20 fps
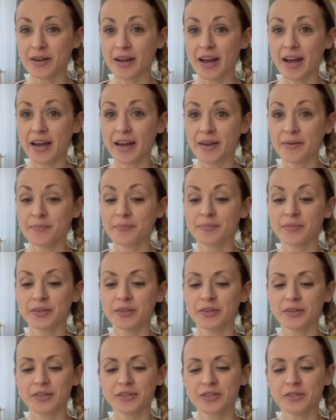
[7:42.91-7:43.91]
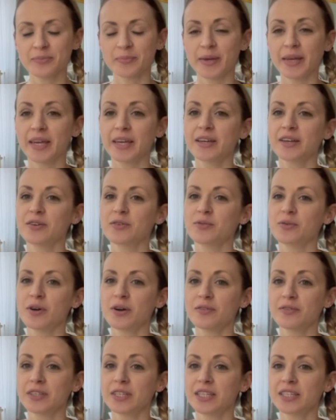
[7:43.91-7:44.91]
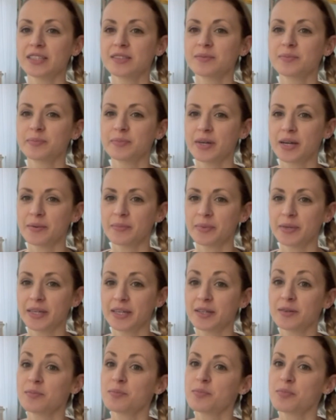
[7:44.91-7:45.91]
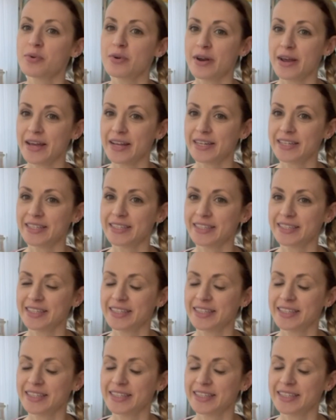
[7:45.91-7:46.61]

I'm going to make a raw vegan pumpkin bread.